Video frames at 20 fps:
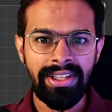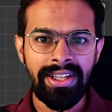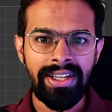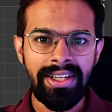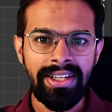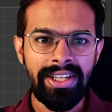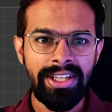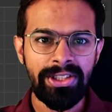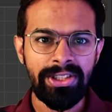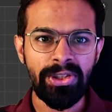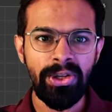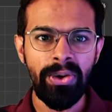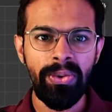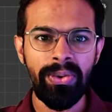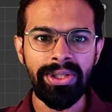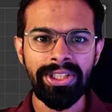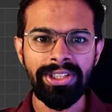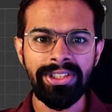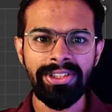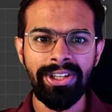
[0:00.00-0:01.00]
Let's go
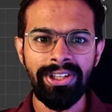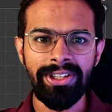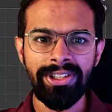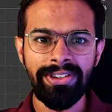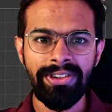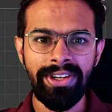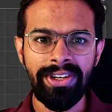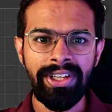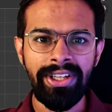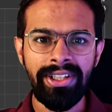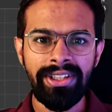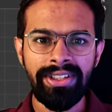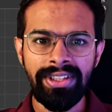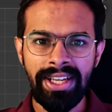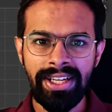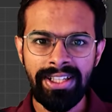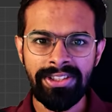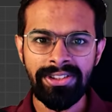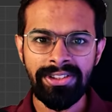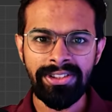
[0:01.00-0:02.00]
with a dark gray.
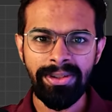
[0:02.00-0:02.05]
Next,